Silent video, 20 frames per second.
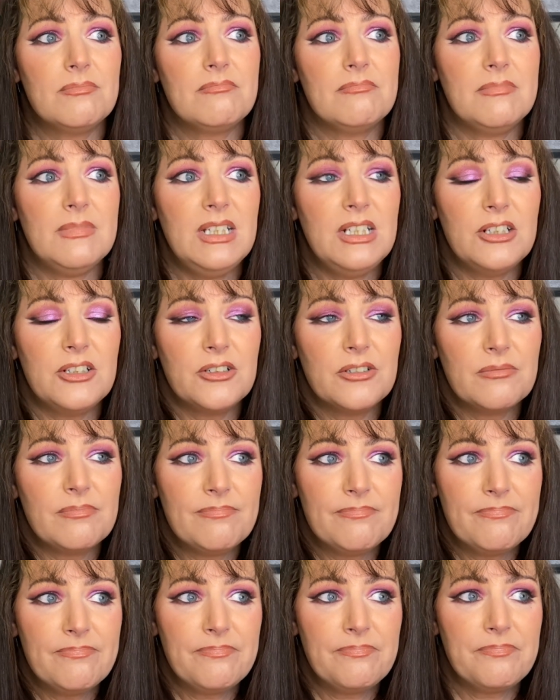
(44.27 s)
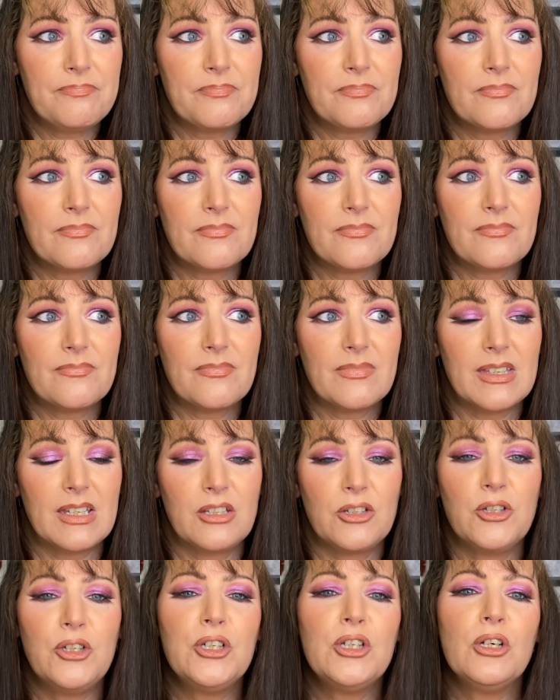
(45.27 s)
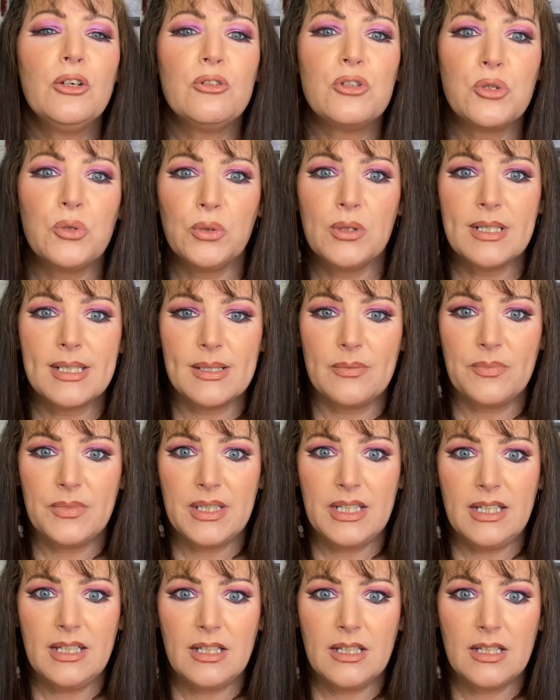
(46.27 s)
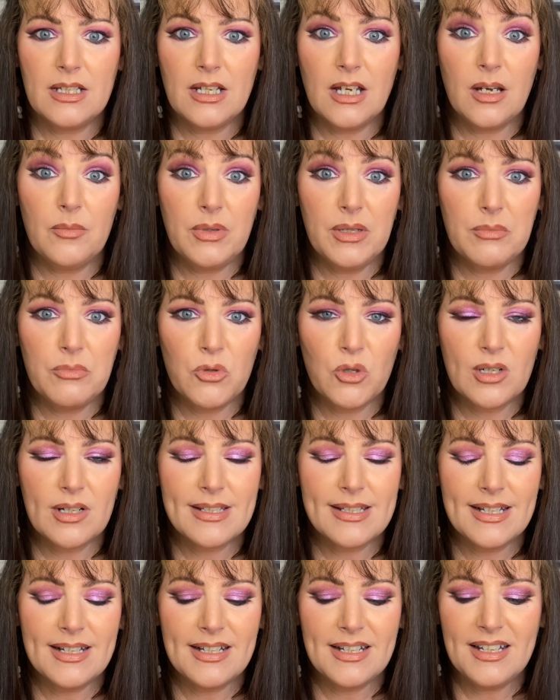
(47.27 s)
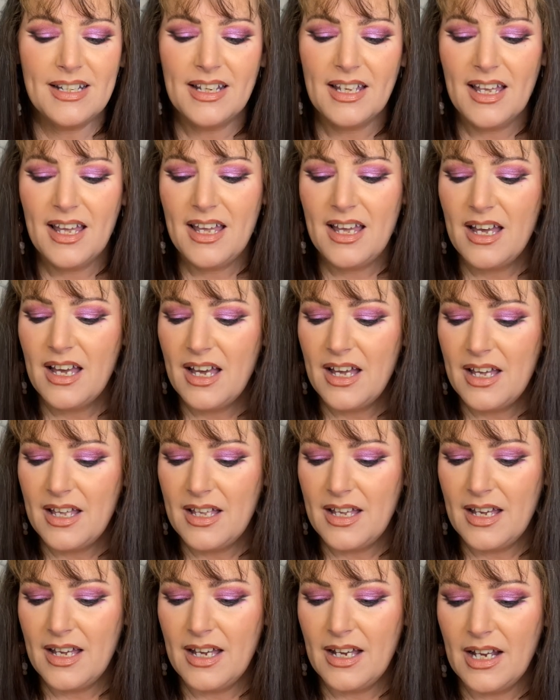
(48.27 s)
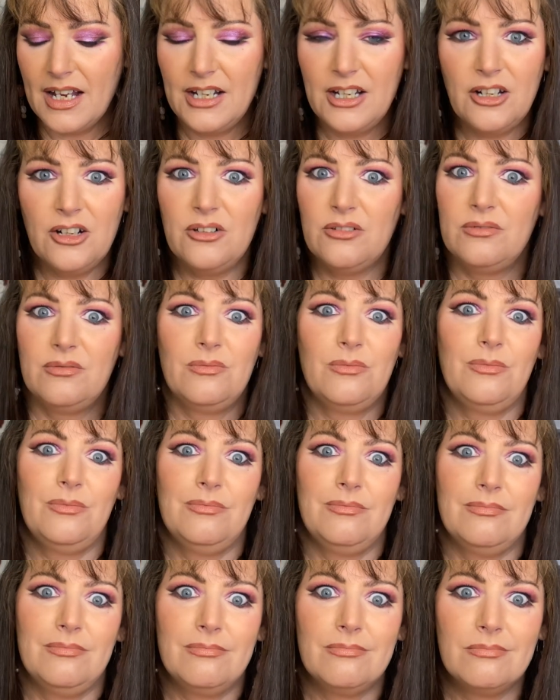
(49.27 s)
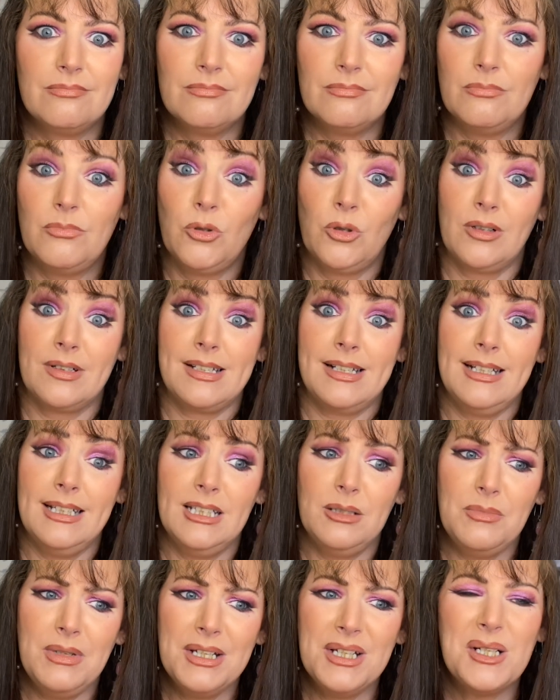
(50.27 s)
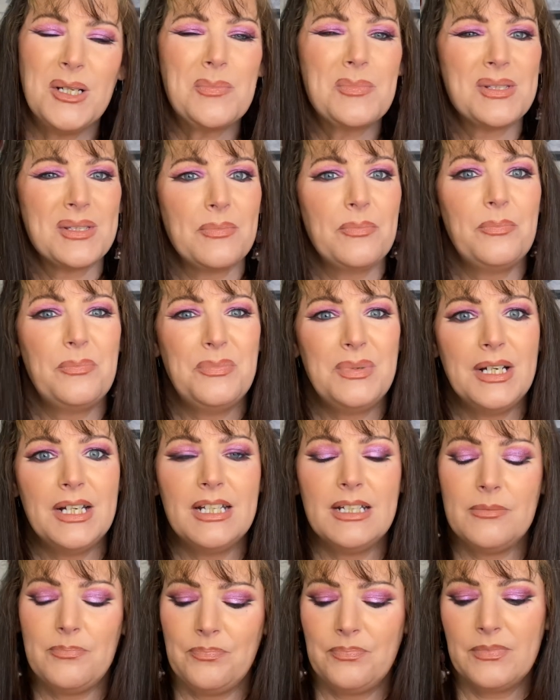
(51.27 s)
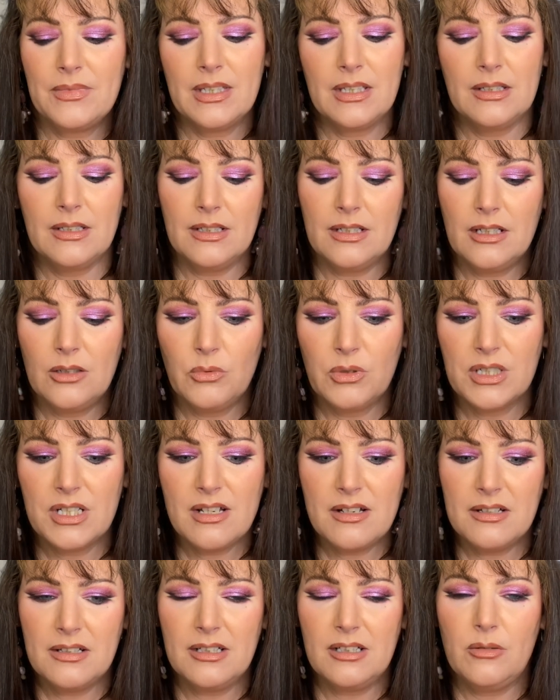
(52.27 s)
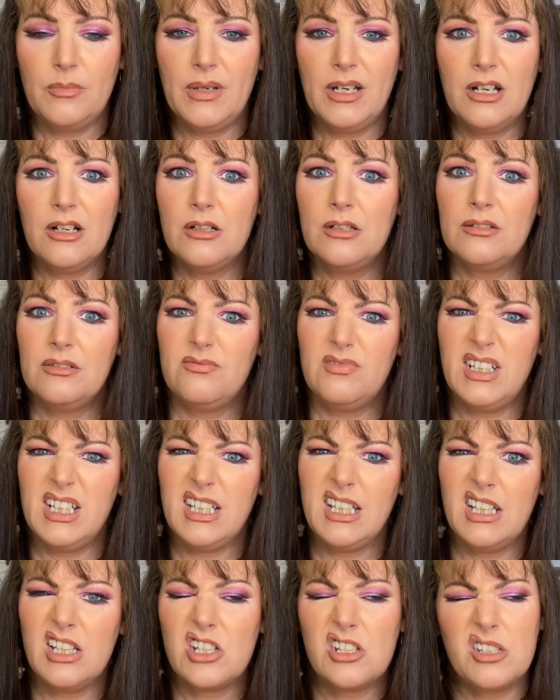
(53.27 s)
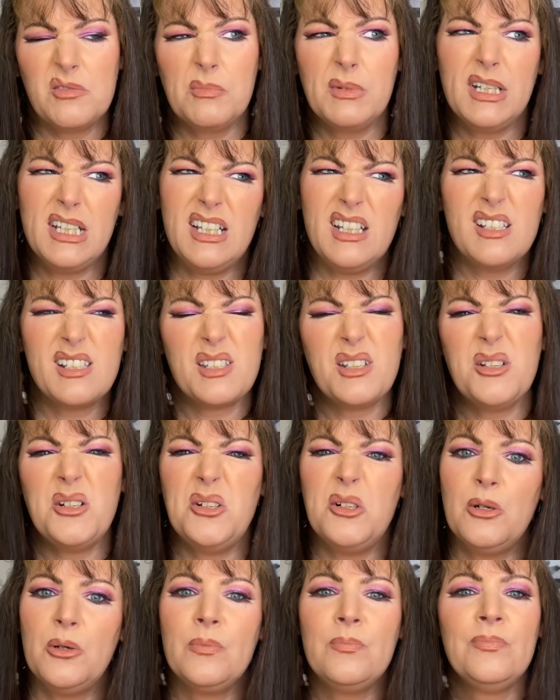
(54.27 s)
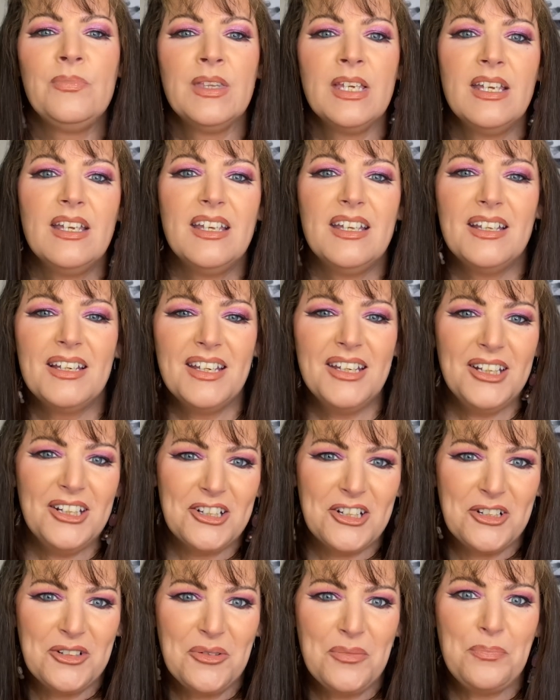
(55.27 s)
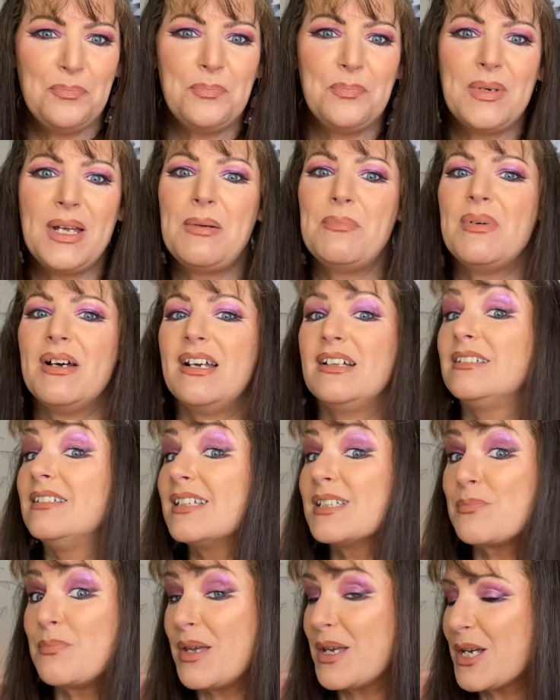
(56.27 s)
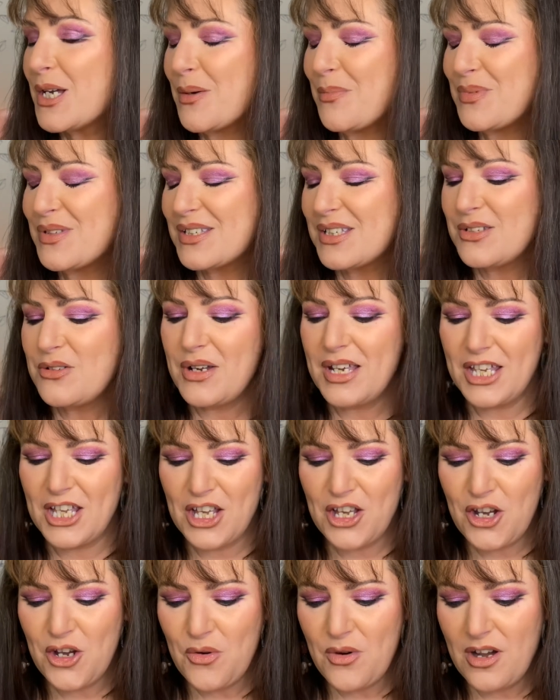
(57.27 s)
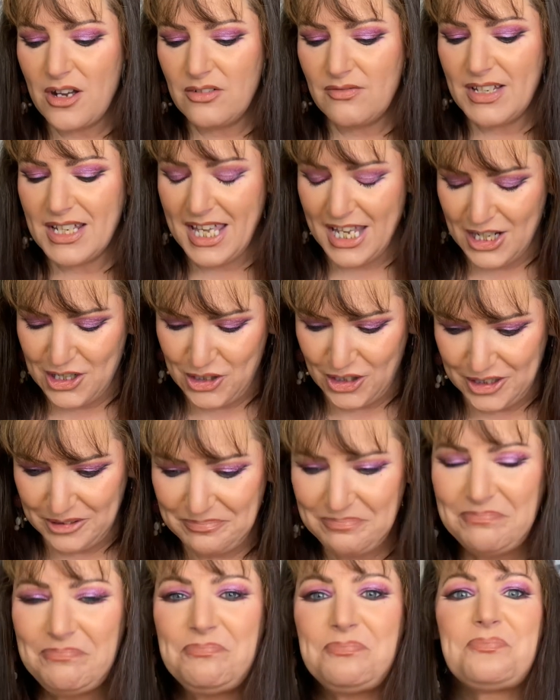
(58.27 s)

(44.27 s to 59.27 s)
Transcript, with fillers: you know, could go towards something a bit more exciting. I know, more exciting than makeups, but uh, we're talking about vacation money. So, you know, been buying less makeup so I can go on vacation.